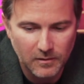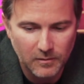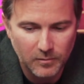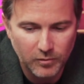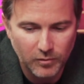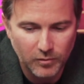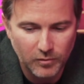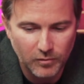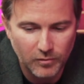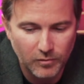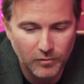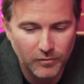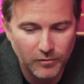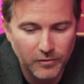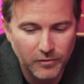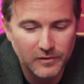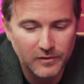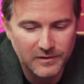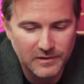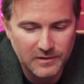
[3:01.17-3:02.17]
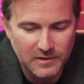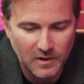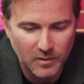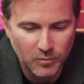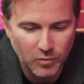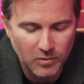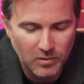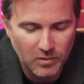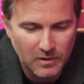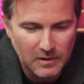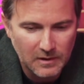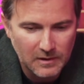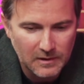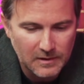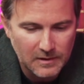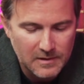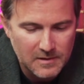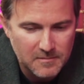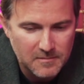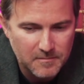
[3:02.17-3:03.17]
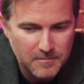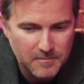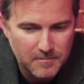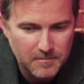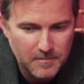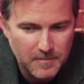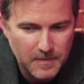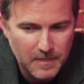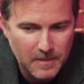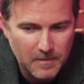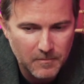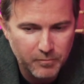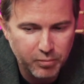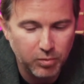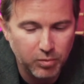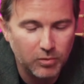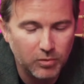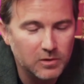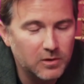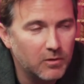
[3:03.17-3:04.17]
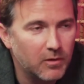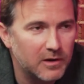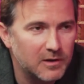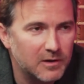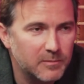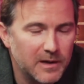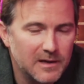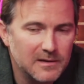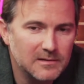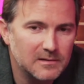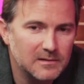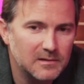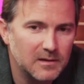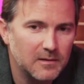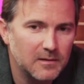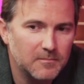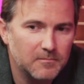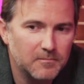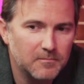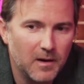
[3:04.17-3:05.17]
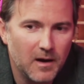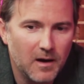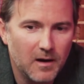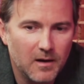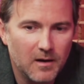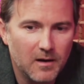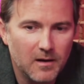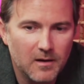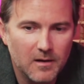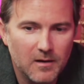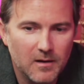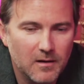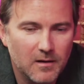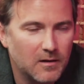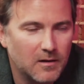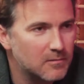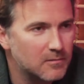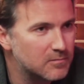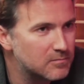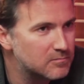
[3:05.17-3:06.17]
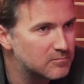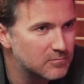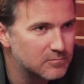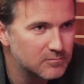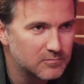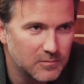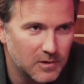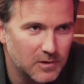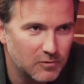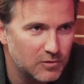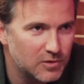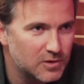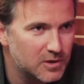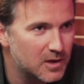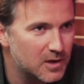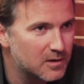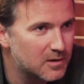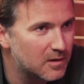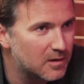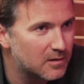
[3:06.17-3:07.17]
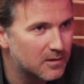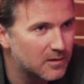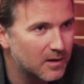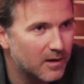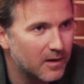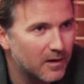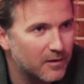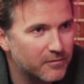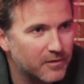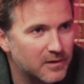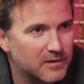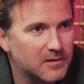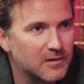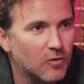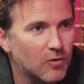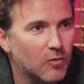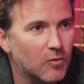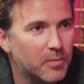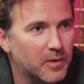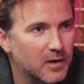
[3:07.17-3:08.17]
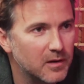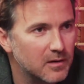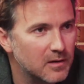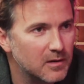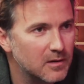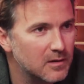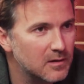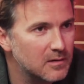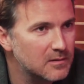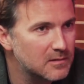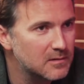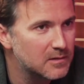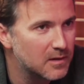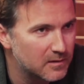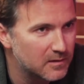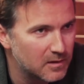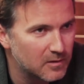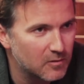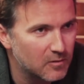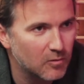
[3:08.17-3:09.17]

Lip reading: to make it a bit more French. That said, HBase isn't exactly easy to operate. It's quite complex.